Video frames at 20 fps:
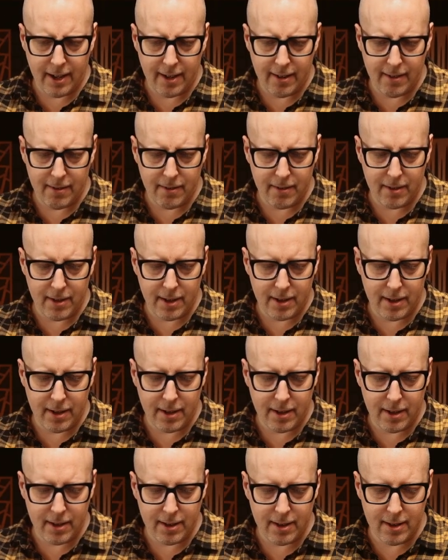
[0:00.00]

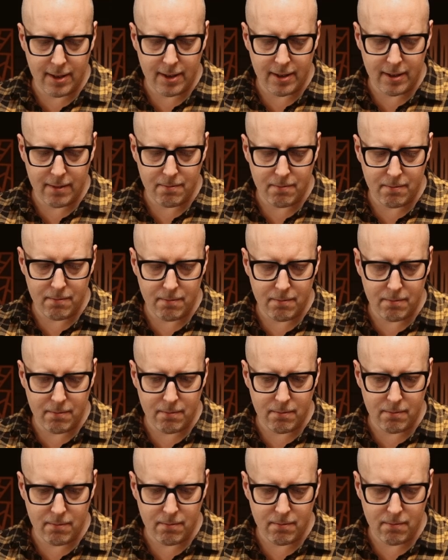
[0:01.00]

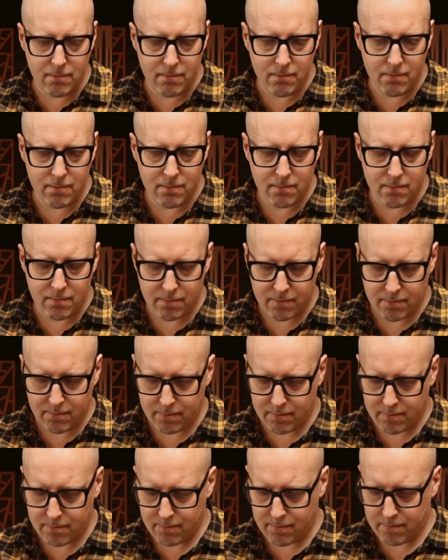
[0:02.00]

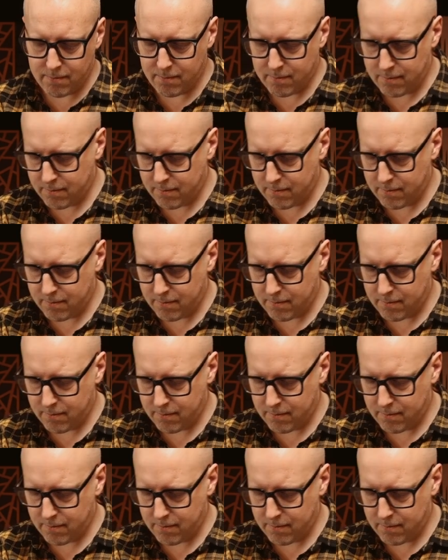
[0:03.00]
(silence)